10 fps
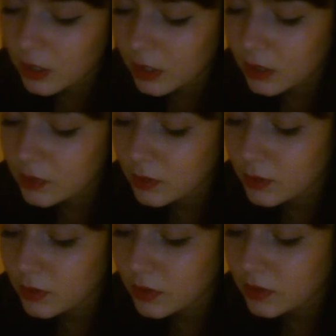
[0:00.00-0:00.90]
he saw
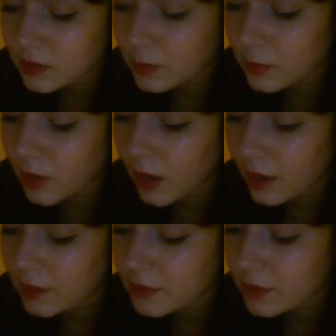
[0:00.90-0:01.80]
to his
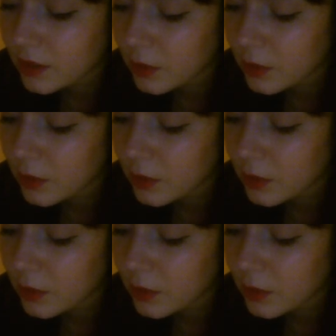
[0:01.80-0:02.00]
surprise,